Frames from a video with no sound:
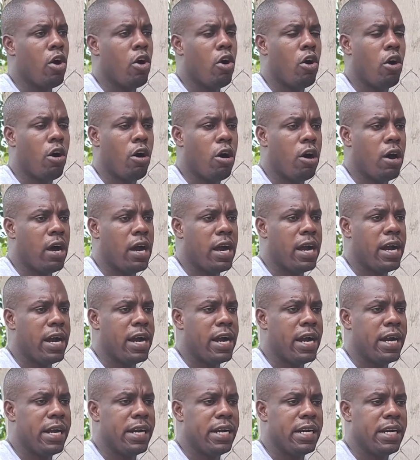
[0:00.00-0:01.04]

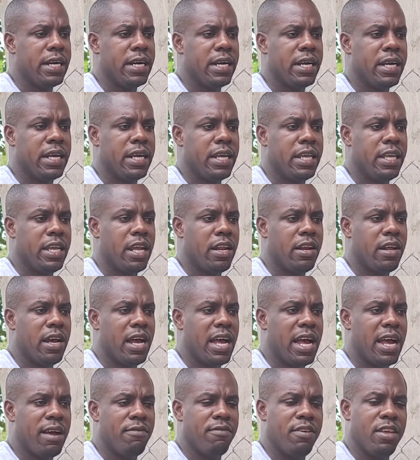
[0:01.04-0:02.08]
or
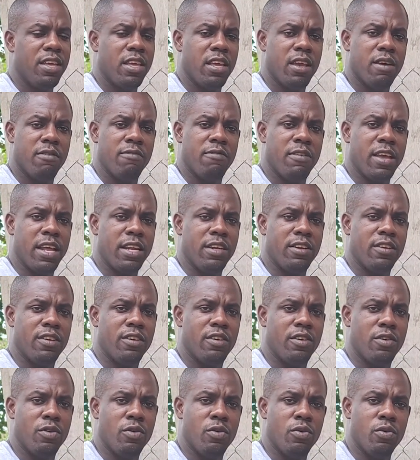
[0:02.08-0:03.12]
having your vet
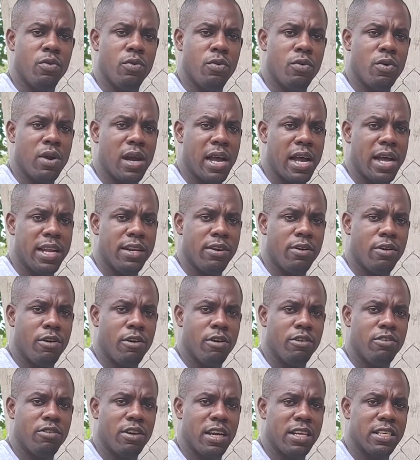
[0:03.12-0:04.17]
do an
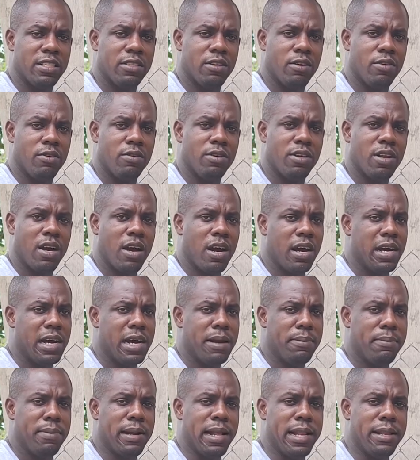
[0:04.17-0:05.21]
ultrasound or a
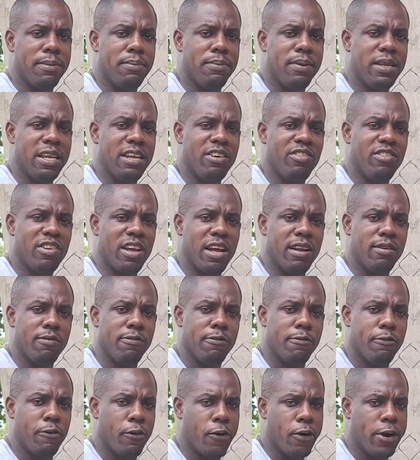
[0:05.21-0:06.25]
palpation
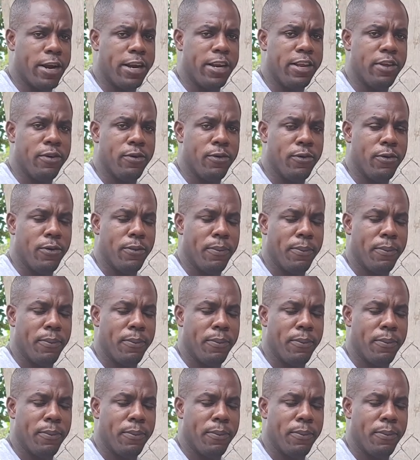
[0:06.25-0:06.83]
for you.